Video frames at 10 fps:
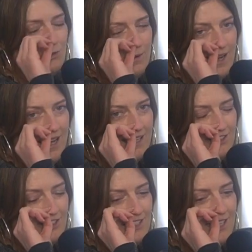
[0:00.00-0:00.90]
you know what,
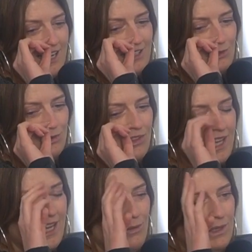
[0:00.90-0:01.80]
actually? I don't
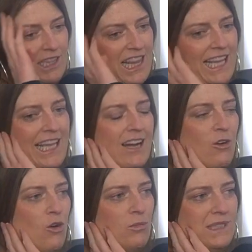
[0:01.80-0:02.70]
think I would like a
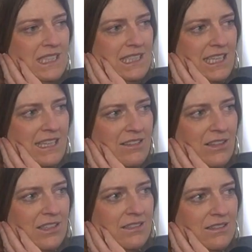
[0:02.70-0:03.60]
comedy death.